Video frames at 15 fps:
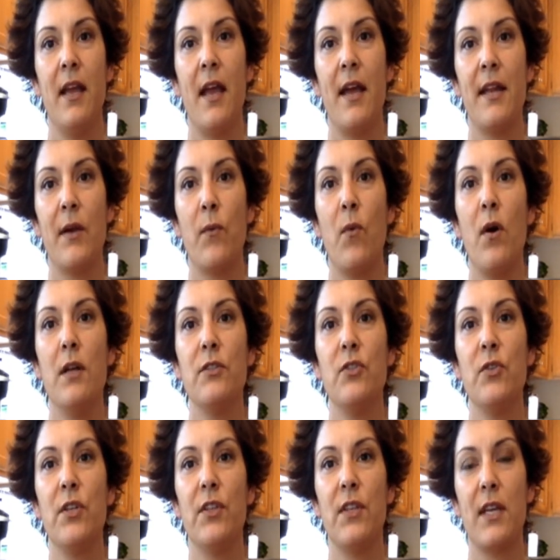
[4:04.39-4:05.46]
And I want
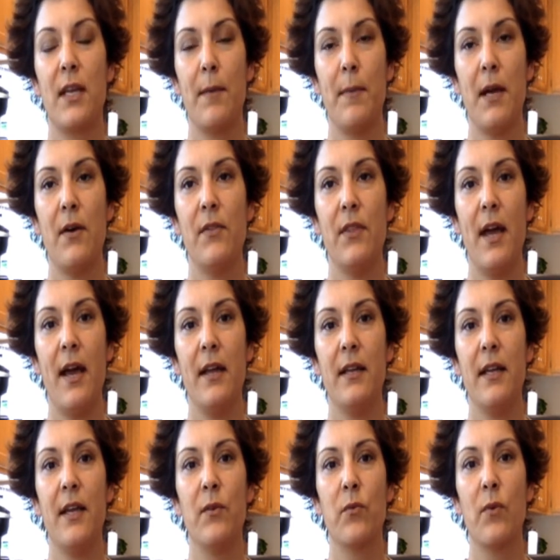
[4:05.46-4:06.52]
you to think about that
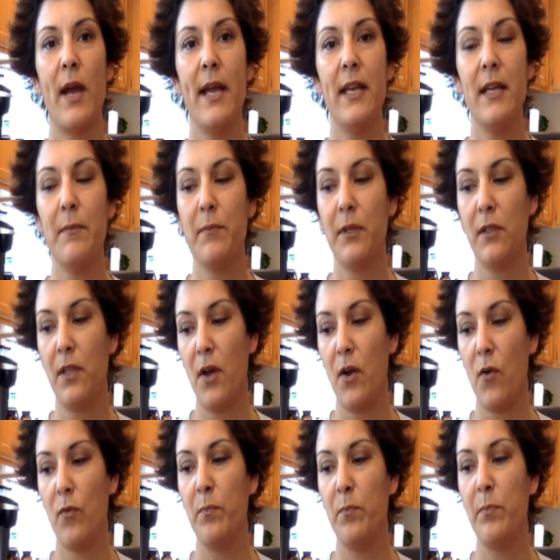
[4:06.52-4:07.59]
and write it below.